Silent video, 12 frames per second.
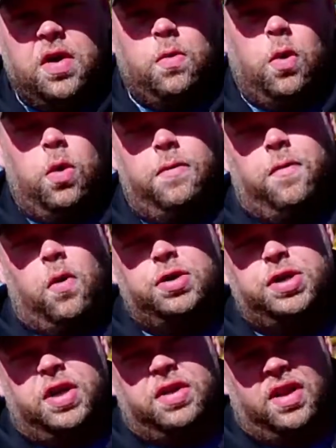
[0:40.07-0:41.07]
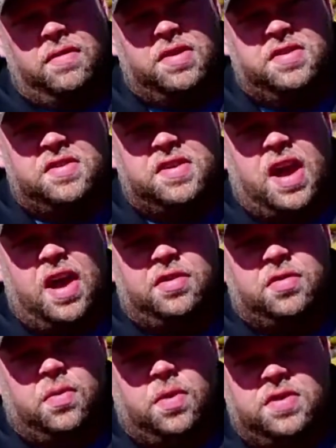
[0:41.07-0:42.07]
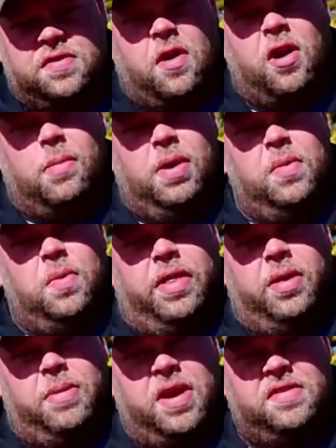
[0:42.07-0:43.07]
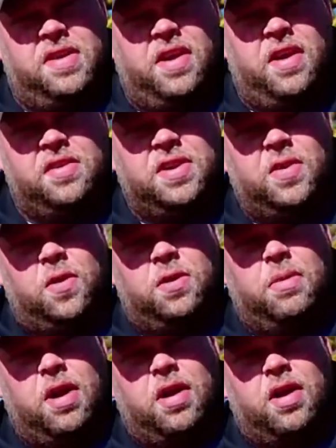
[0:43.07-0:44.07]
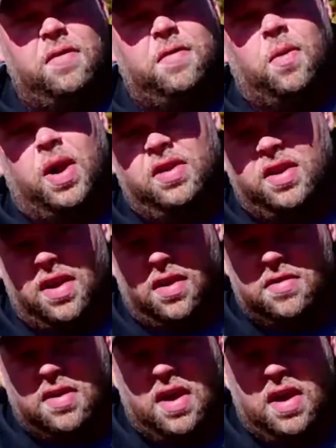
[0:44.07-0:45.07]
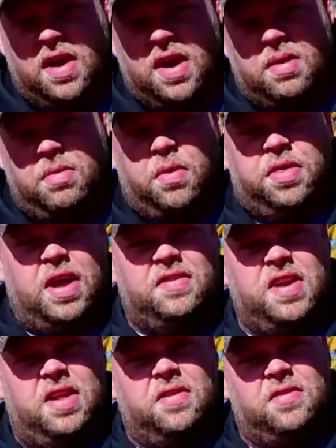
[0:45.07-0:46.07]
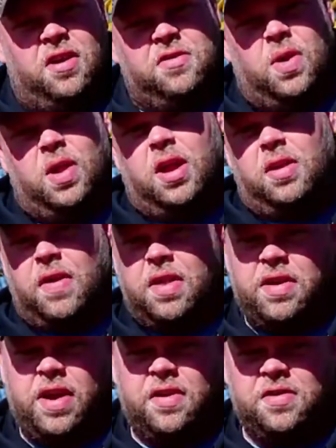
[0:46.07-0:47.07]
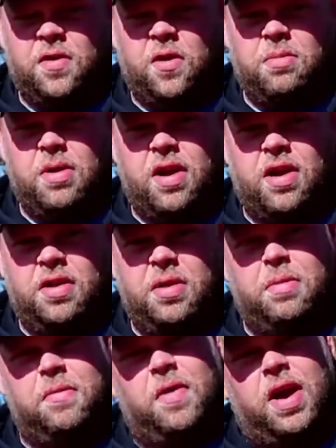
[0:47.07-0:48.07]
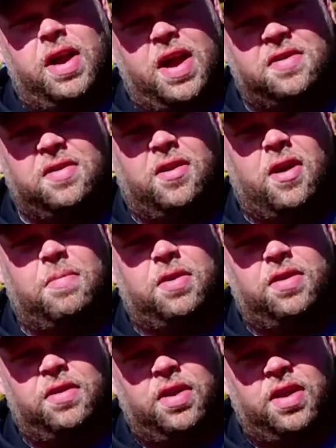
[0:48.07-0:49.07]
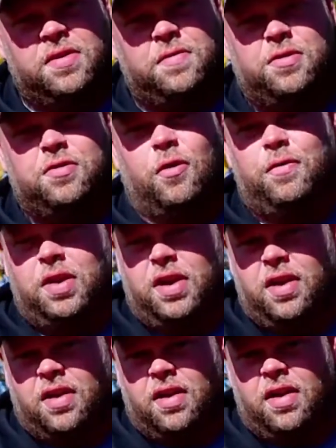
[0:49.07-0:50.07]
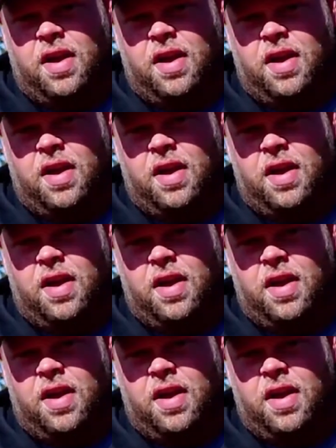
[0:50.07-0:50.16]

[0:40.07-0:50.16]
Well, we're fortunate to live in Saskatchewan, which is arguably one of the best areas in North America for whitetails. But with that said, there's also a lot of other areas in North America that provide excellent opportunities for trophy deer.